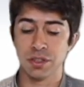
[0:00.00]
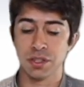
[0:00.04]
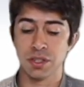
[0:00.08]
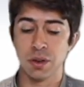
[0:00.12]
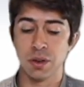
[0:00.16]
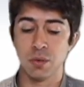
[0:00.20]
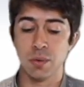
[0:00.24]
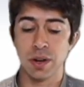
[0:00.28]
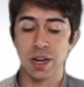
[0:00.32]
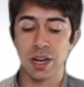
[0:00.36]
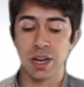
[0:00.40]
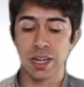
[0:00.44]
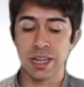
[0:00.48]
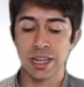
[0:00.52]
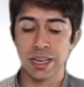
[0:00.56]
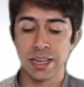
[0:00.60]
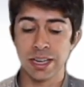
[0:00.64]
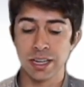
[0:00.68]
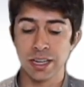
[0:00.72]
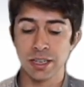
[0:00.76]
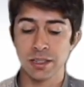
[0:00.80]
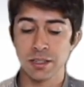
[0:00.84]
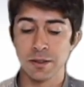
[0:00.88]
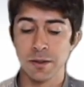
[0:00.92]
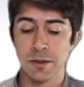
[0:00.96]
So when I click
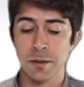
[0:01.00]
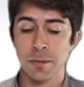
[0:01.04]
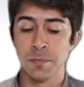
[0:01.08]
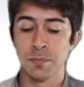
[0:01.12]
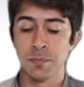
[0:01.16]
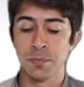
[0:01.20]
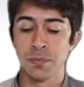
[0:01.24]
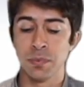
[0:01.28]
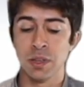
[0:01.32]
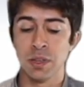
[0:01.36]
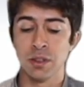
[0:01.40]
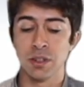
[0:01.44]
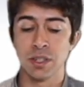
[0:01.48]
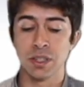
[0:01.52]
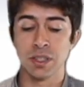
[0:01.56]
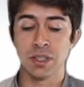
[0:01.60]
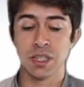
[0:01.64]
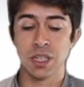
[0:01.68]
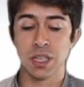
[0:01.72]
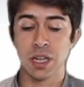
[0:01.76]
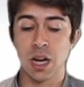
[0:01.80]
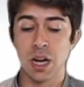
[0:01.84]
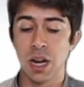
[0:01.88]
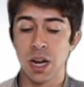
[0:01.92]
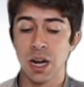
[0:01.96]
it, you can see
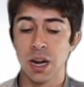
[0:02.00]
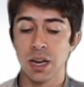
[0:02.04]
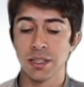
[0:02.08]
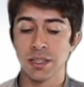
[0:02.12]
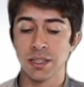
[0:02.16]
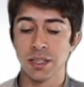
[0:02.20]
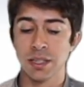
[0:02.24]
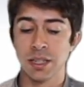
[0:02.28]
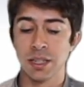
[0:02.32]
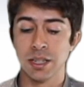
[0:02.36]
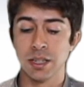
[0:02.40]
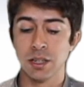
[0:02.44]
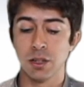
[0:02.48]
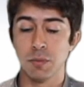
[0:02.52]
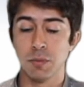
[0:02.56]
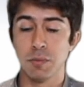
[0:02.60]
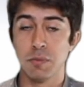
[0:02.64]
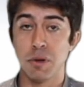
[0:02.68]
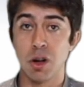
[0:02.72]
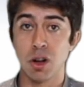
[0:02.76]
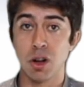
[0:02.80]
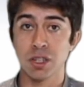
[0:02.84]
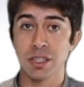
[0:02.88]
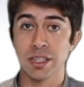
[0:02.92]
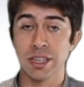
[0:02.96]
it highlights and a little
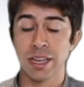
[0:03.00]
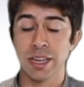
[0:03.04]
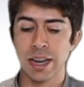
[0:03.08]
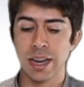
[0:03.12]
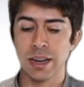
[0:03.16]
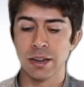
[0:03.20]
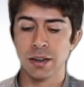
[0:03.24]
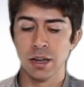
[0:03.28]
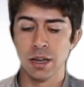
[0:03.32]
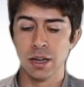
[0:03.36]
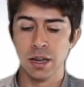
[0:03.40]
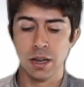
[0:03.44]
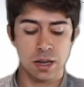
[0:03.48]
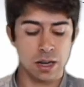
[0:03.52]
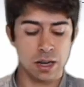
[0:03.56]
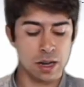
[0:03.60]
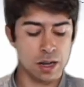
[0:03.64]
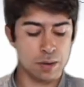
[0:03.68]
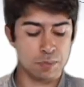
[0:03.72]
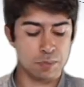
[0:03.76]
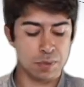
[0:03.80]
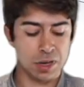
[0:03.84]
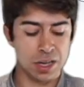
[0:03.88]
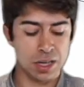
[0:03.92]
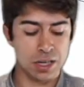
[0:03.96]
box again
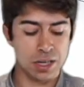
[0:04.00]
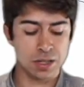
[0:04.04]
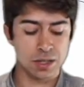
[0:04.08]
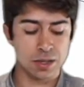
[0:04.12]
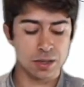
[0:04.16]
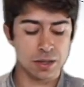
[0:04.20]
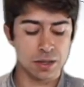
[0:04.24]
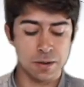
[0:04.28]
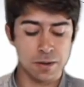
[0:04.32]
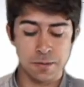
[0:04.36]
appears.